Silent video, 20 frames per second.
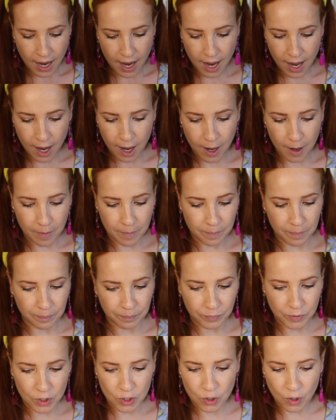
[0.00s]

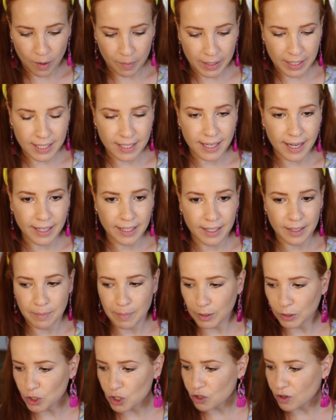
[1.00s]
So I'm excited
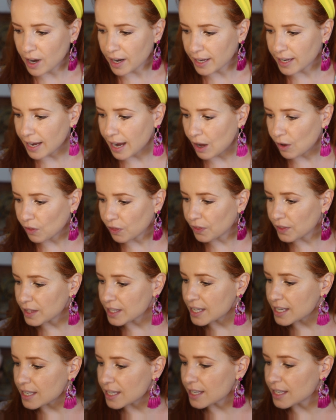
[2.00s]
about trying out
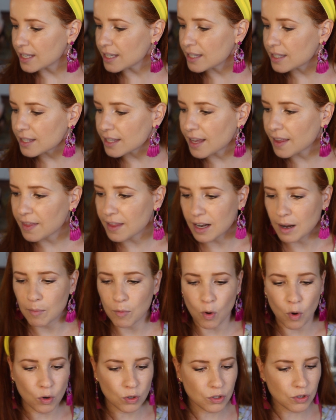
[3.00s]
these. And then
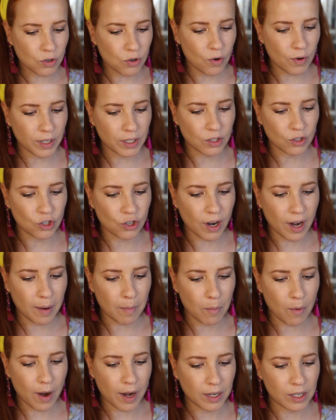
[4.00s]
I'm also going to try
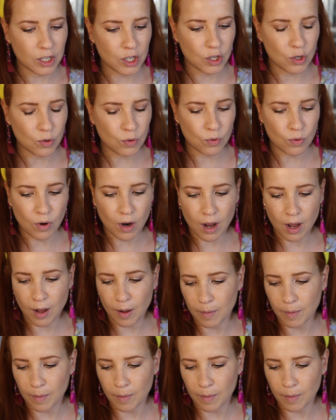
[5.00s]
a brand new